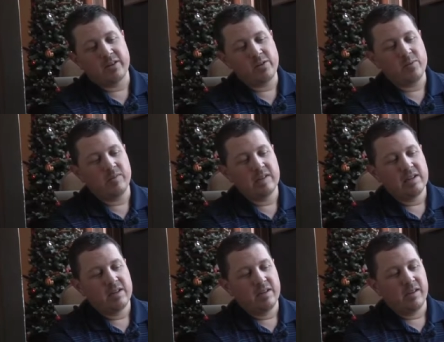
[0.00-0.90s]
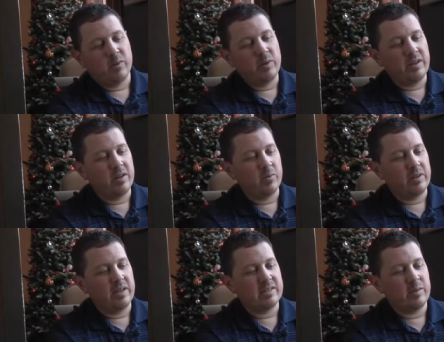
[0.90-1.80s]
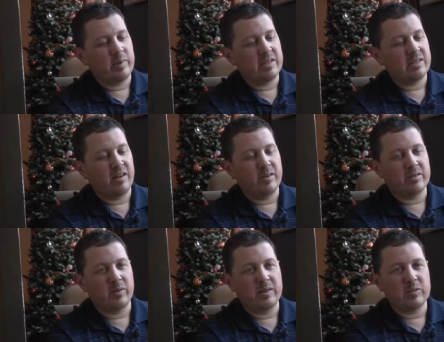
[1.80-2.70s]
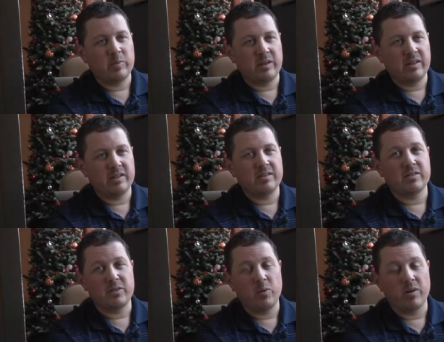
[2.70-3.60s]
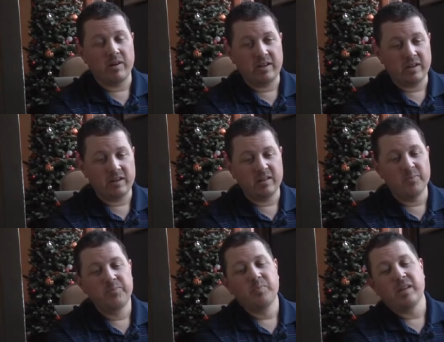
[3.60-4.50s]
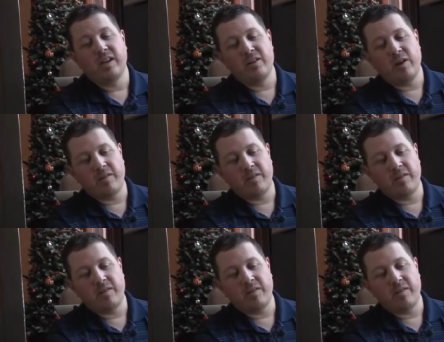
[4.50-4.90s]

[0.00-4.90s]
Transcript: you, you really don't realize how many stairs are in this building until you work here and you